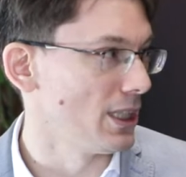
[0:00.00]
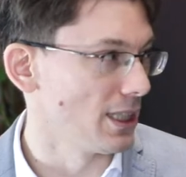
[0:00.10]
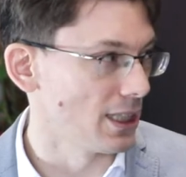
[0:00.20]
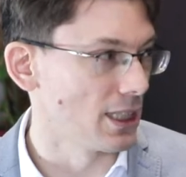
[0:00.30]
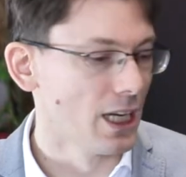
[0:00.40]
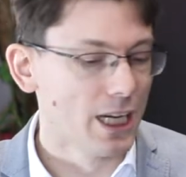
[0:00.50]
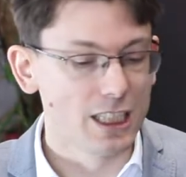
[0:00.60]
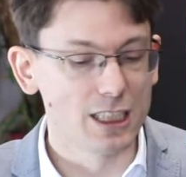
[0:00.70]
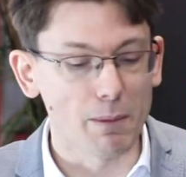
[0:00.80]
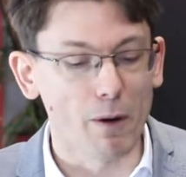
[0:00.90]
this is,
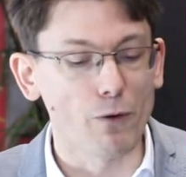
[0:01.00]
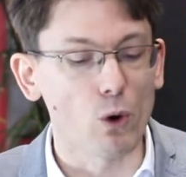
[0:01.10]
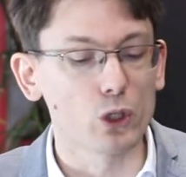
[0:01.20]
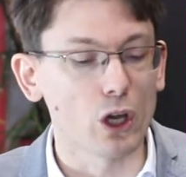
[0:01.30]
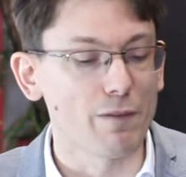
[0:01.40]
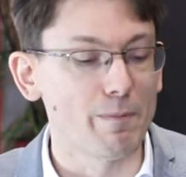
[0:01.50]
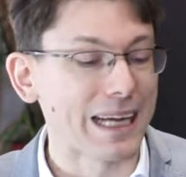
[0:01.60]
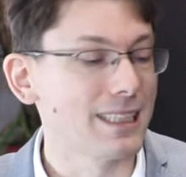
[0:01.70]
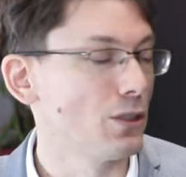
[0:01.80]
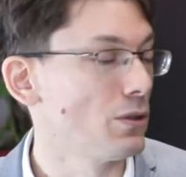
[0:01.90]
in terms of order of
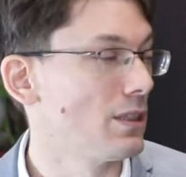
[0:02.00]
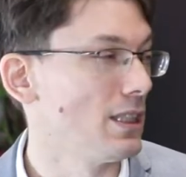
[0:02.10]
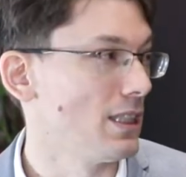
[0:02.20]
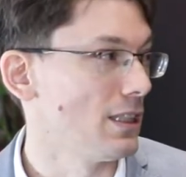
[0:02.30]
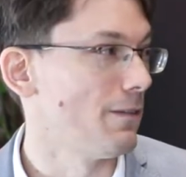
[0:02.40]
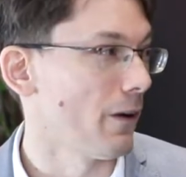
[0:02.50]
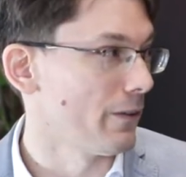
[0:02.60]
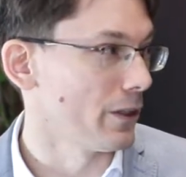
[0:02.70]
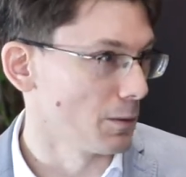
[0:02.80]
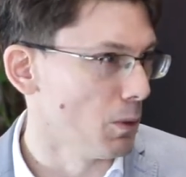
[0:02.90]
magnitude, this is very,
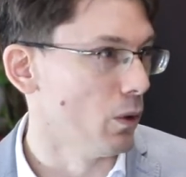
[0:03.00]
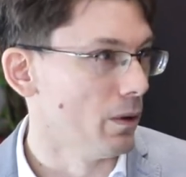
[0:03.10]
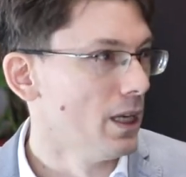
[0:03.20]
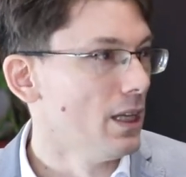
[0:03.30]
very small.